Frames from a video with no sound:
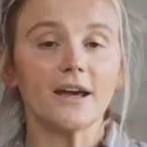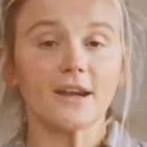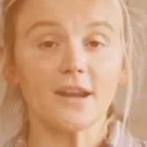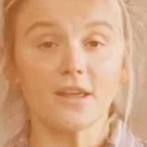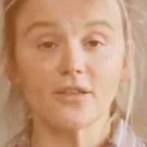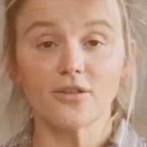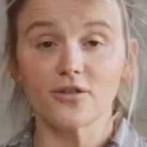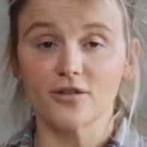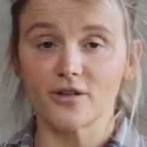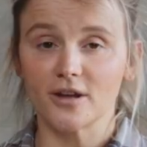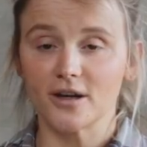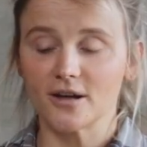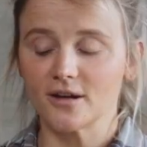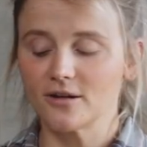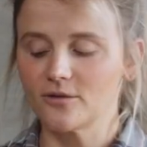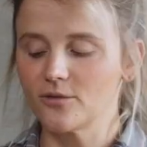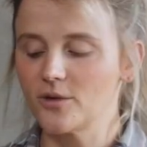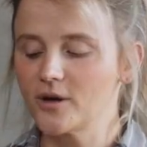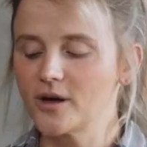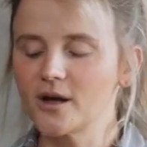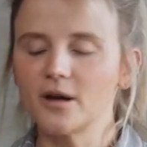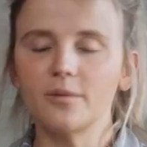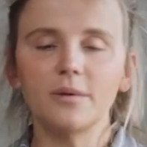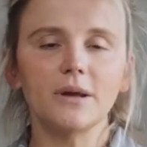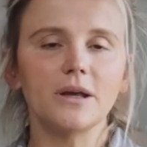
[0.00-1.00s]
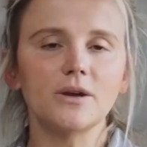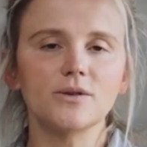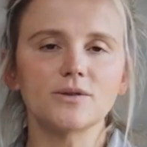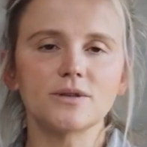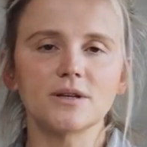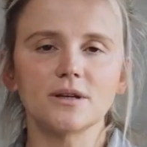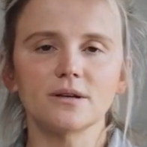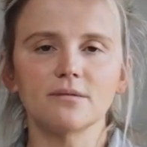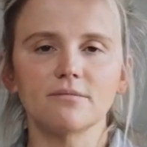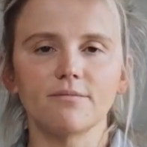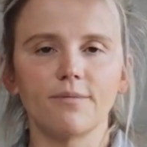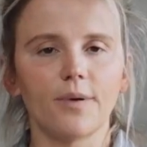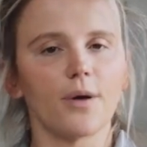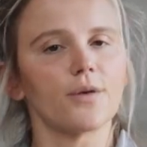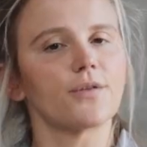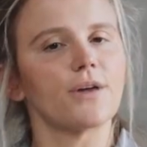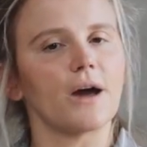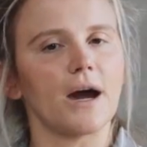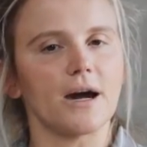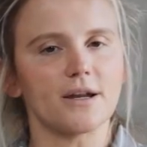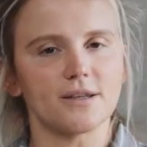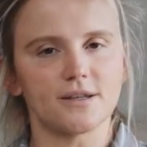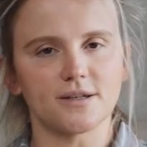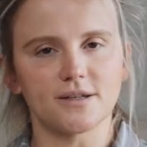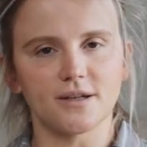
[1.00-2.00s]
Another thing, we're gonna be using both
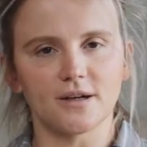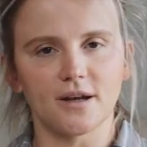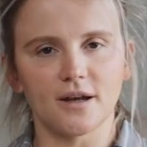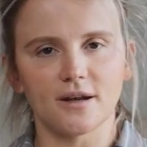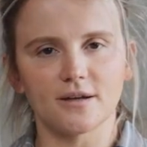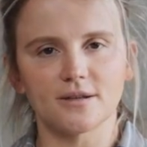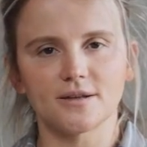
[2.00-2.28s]
hands today.